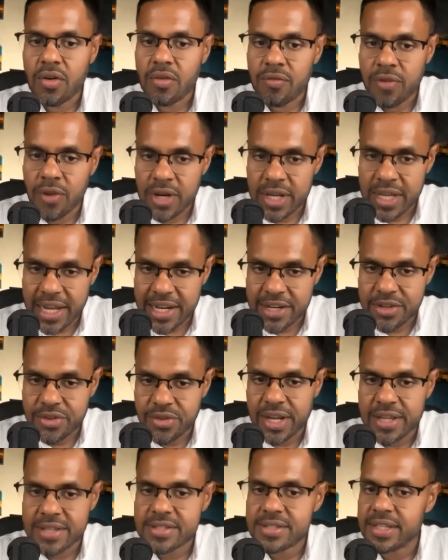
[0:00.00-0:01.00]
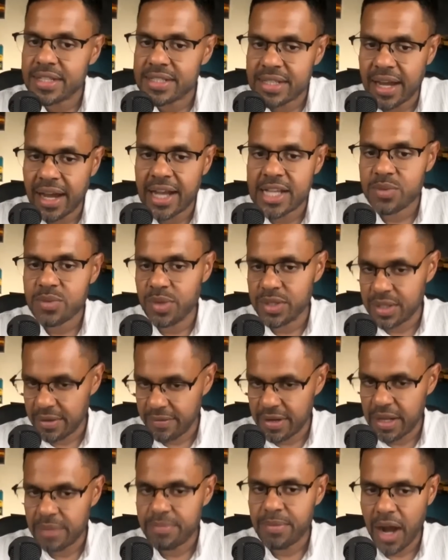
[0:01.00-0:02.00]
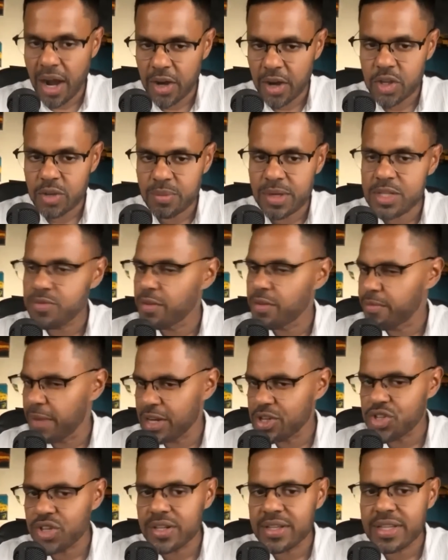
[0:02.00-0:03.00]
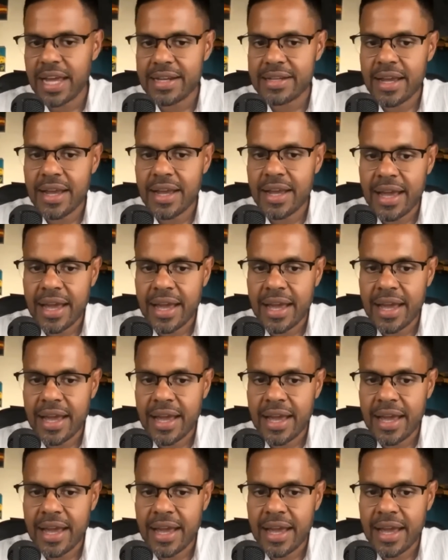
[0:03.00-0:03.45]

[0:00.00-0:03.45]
fully address the task with developed arguments, we mentioned that,